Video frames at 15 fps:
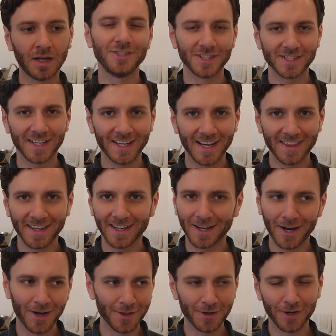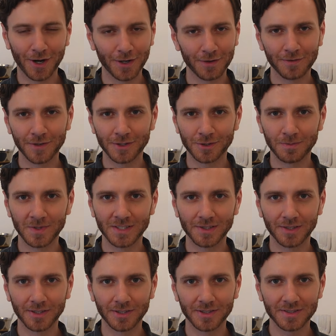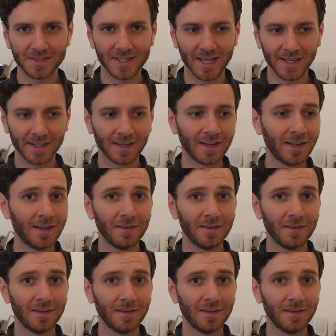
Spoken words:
Just like I think other artificial materials like